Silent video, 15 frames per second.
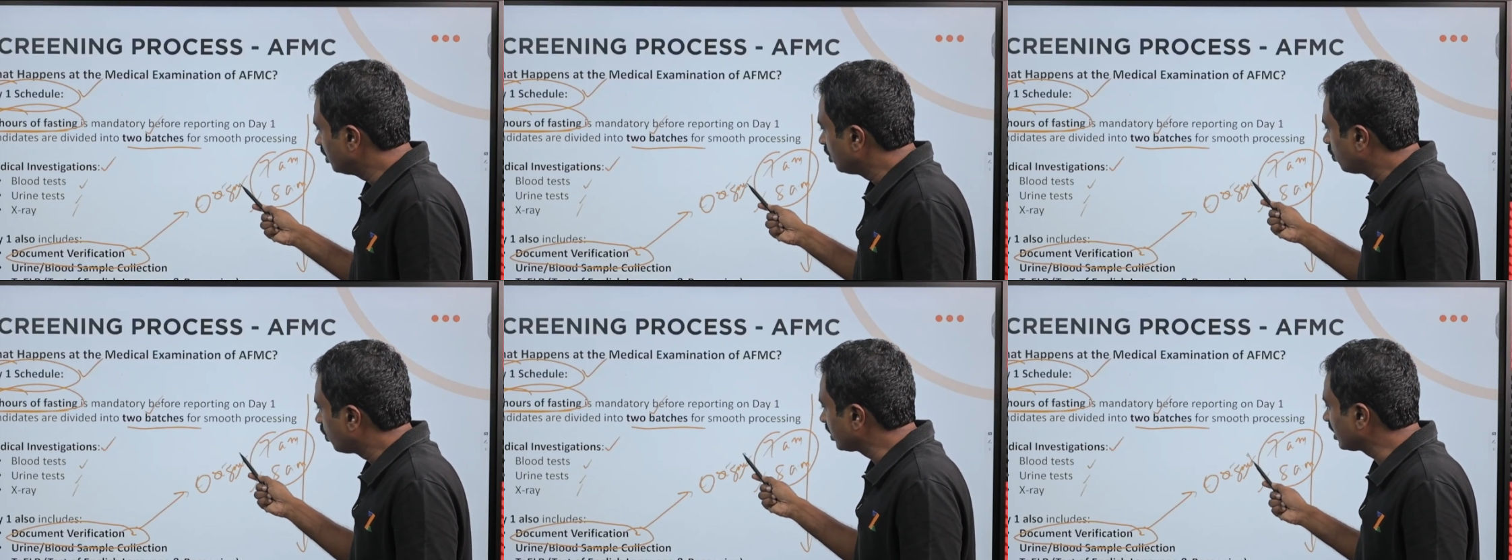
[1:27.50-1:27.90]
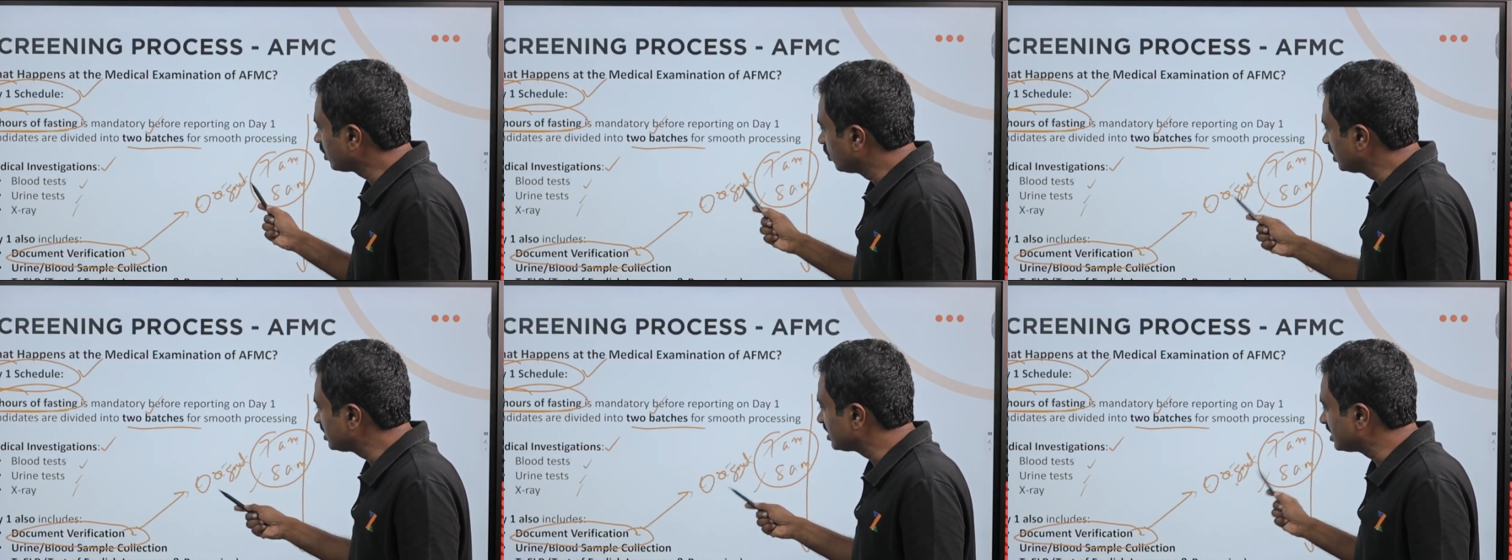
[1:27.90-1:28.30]
What are the
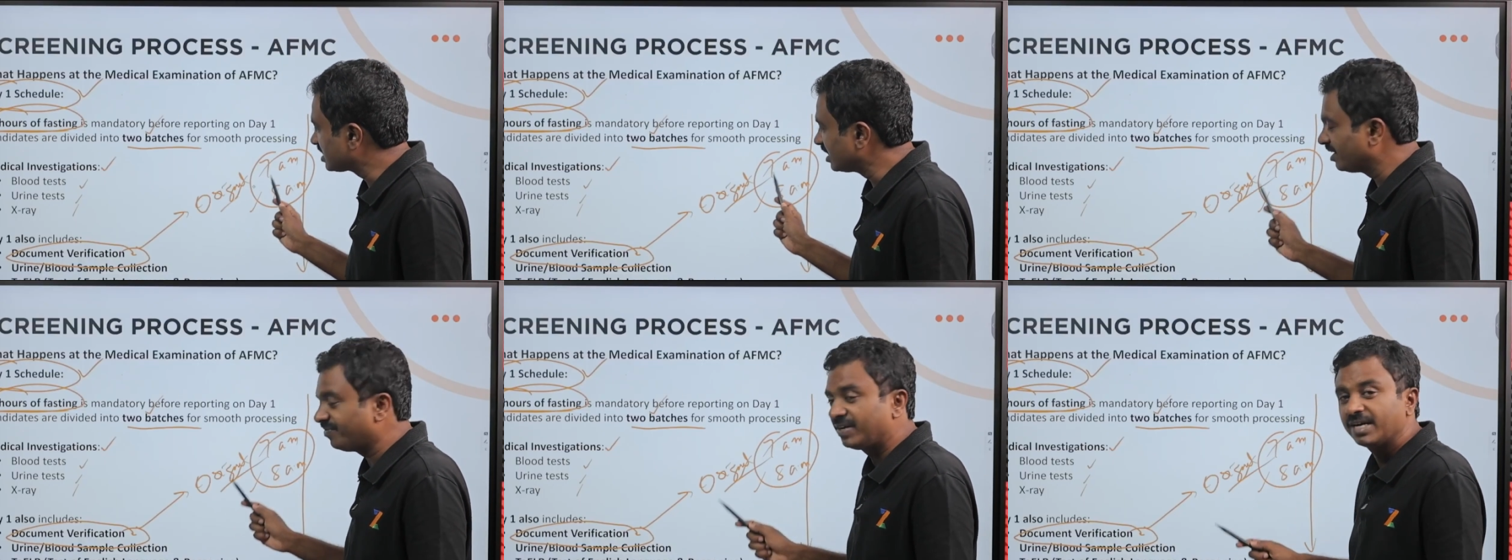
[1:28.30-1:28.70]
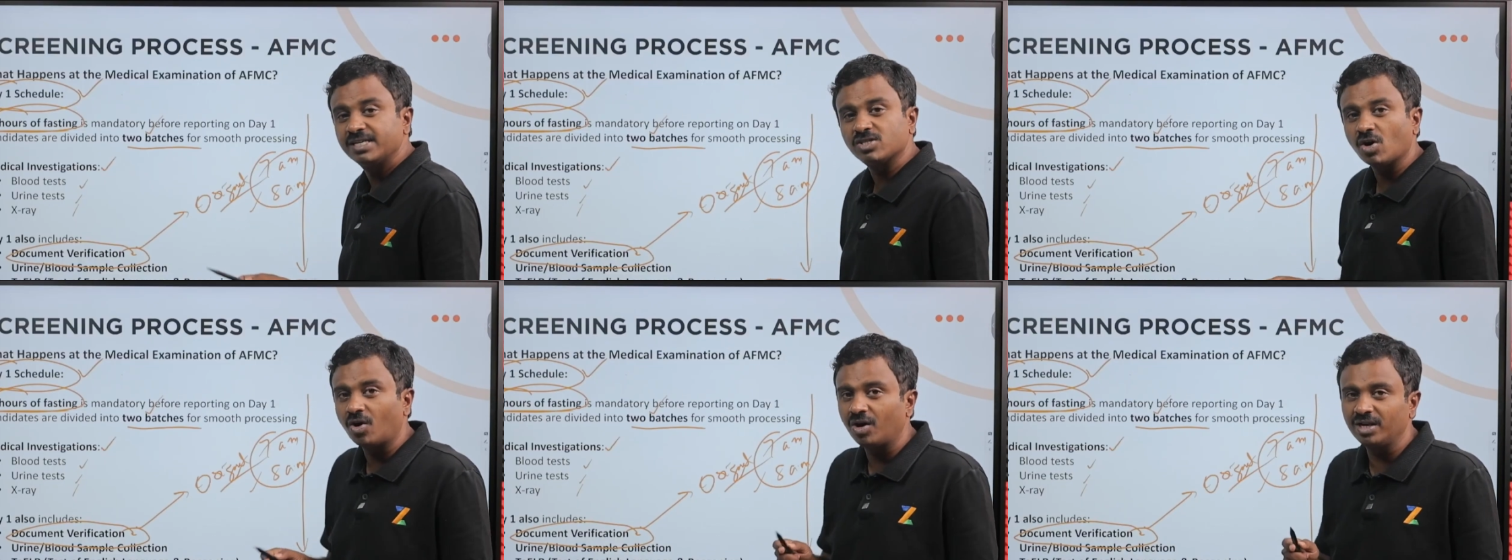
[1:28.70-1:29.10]
original certificates?
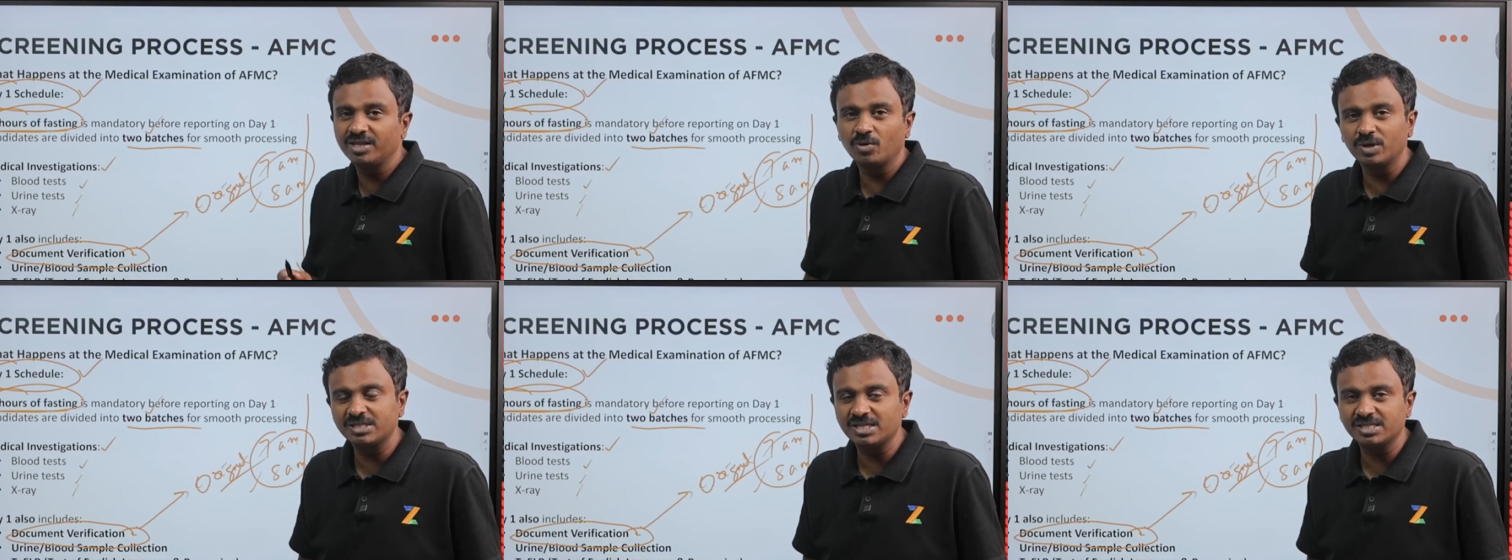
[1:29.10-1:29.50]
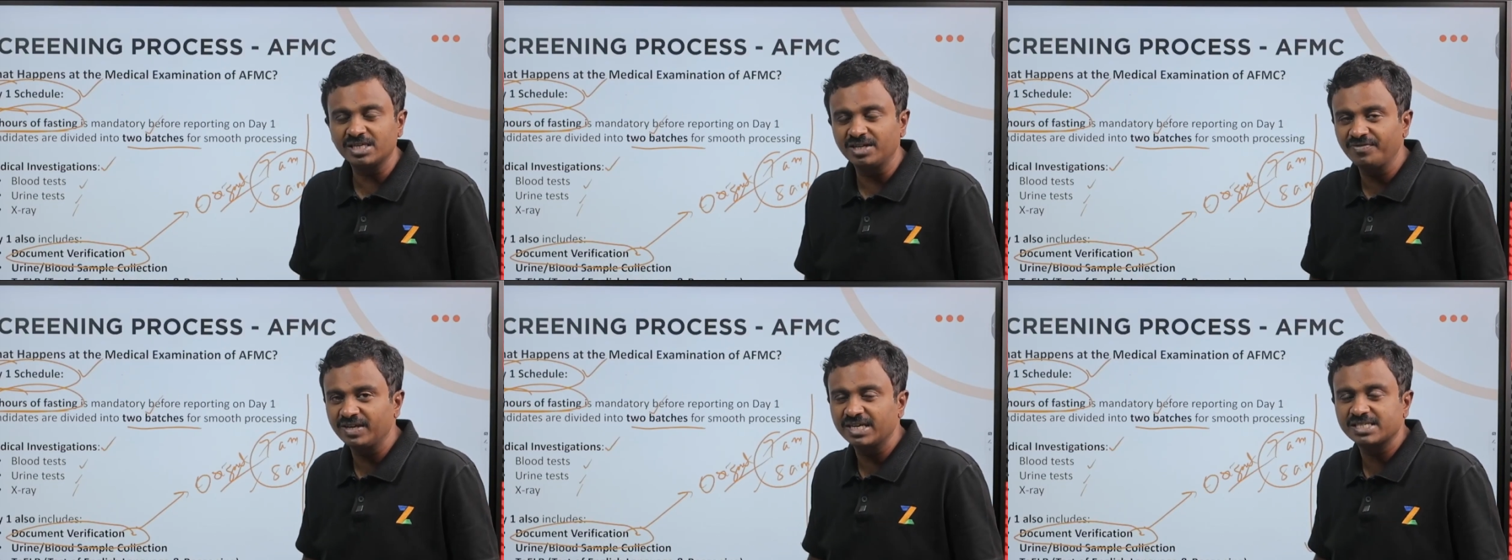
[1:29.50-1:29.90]
All the original
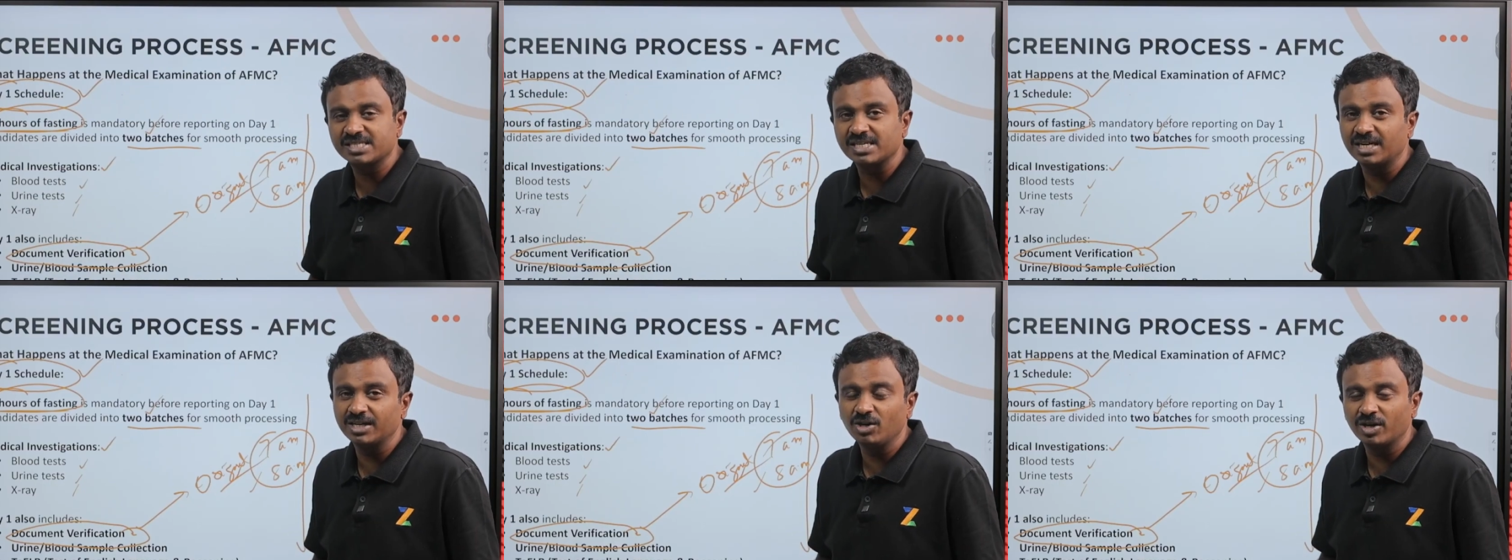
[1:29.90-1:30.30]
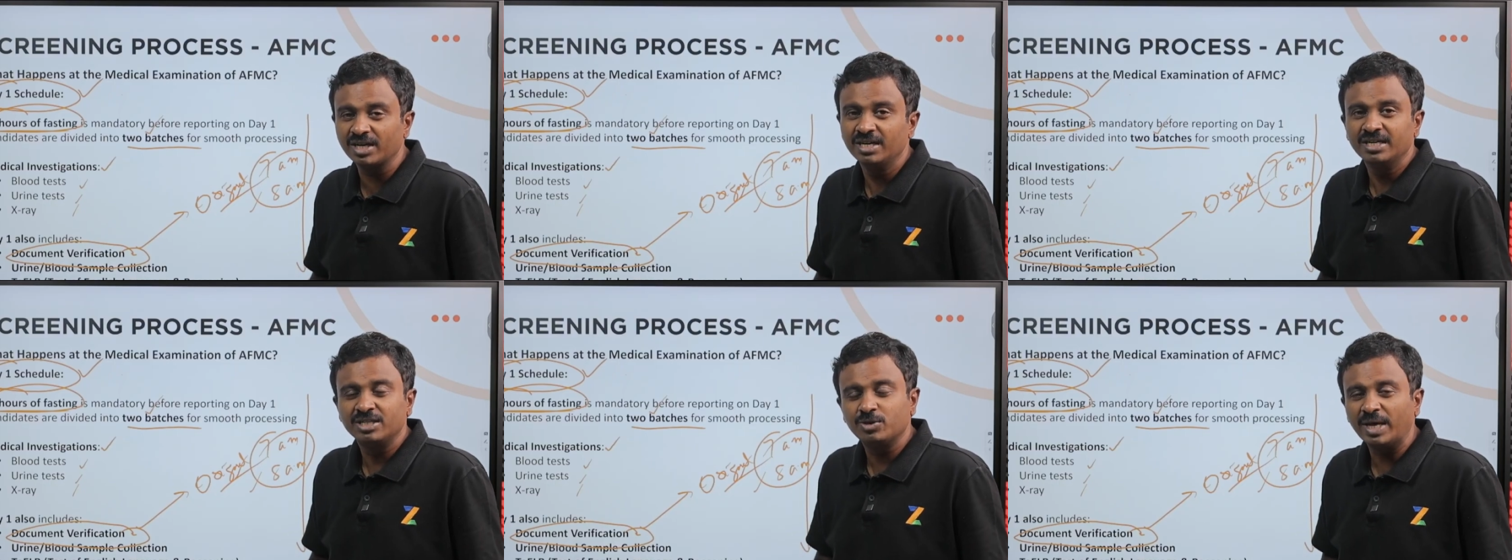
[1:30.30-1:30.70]
certificates, your
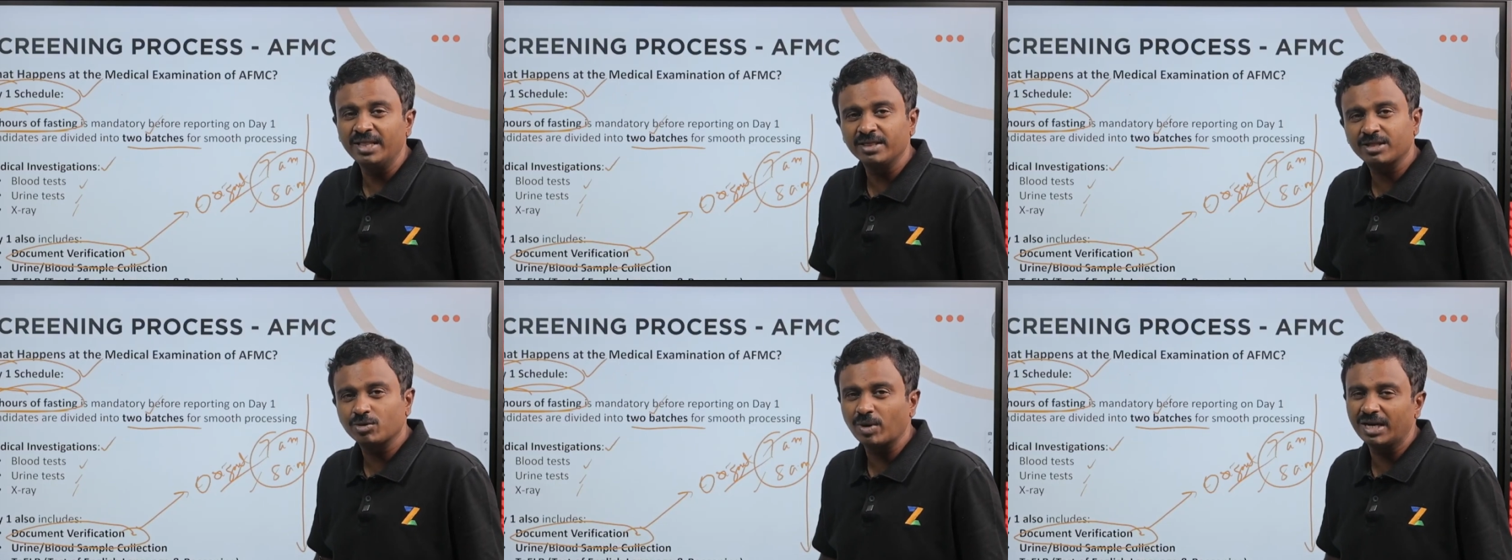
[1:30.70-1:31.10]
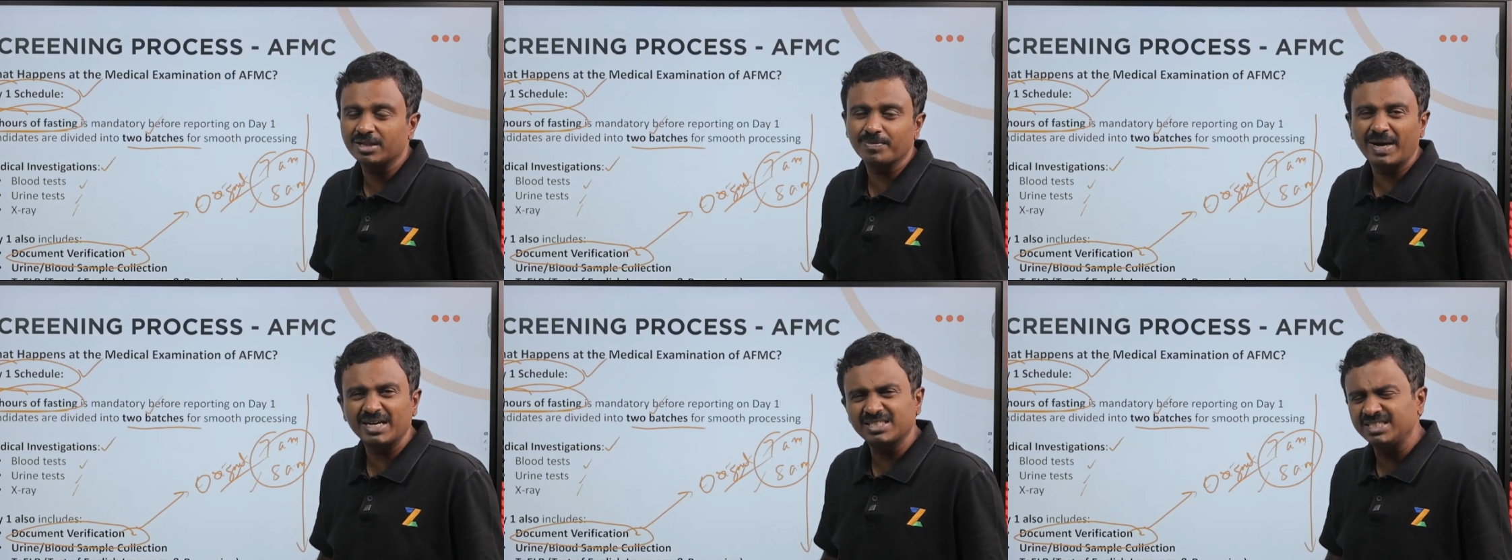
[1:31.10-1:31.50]
10th, 12th
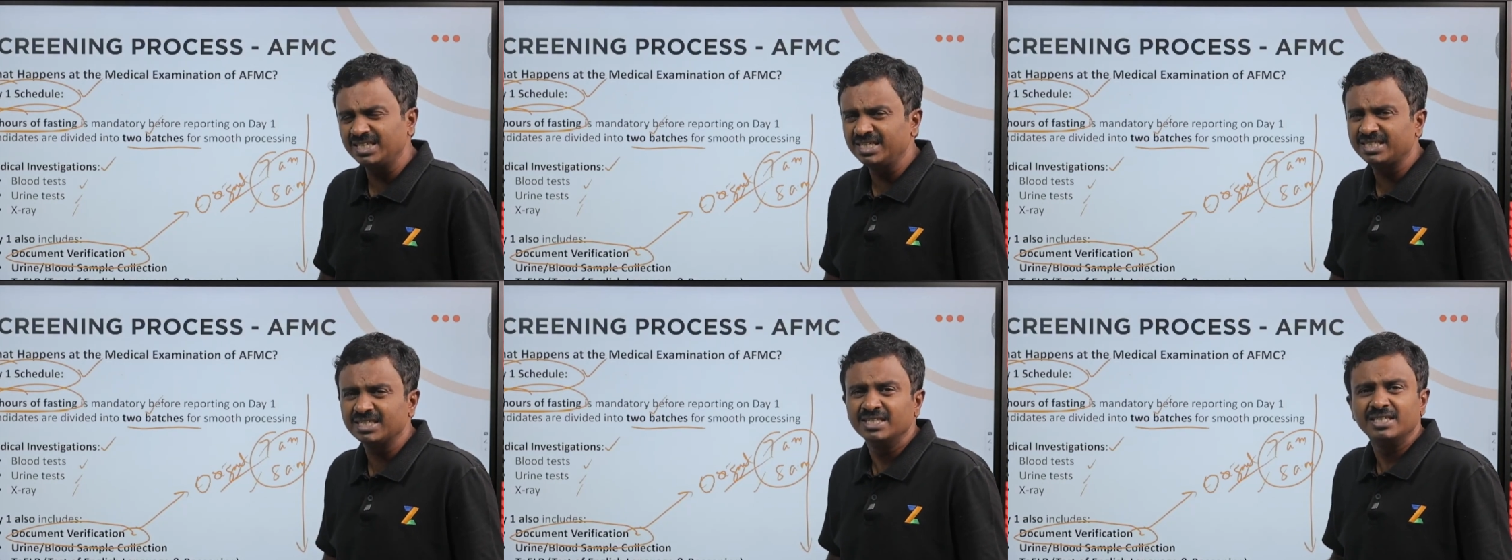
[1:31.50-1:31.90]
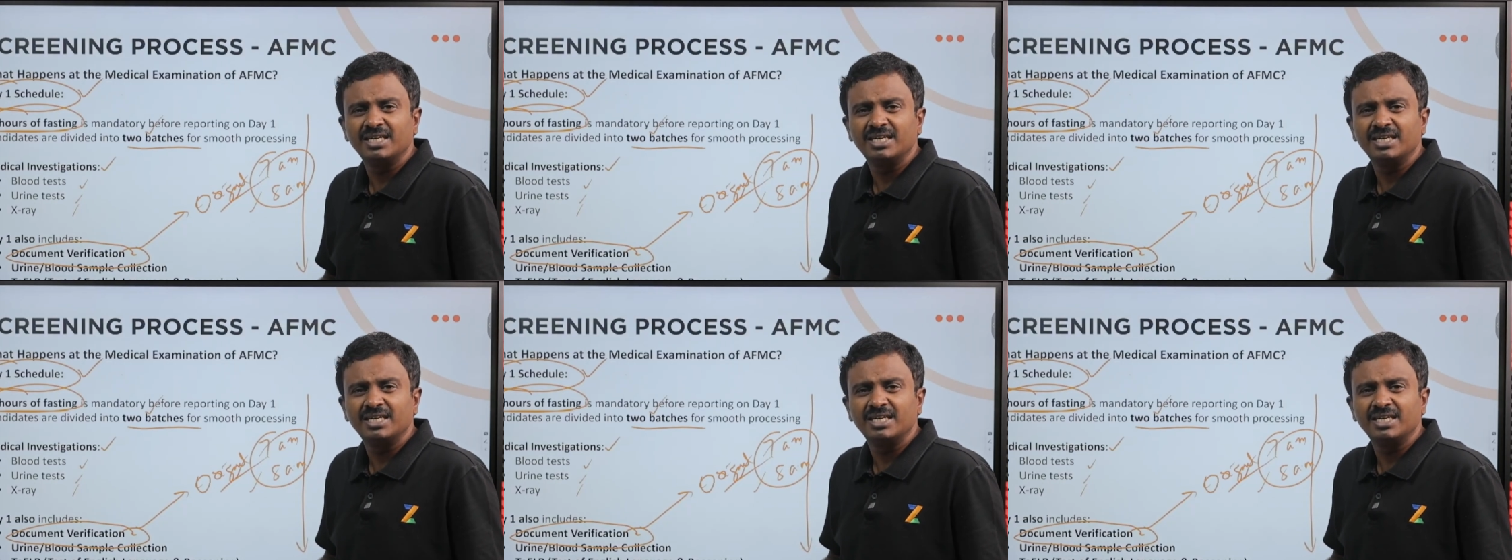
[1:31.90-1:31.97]
mark sheet,